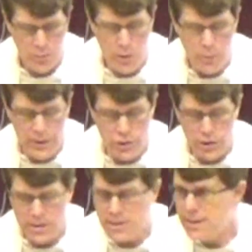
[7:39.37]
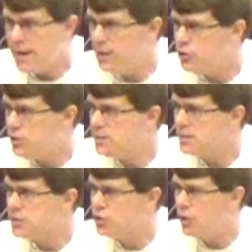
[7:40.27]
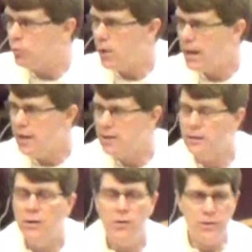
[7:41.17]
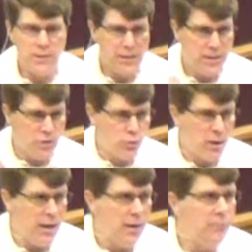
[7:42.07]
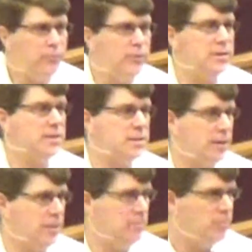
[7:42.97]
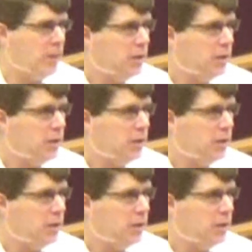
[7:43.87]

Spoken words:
What we just sang, Jesus Shall Reign, looks at the triumphant Son,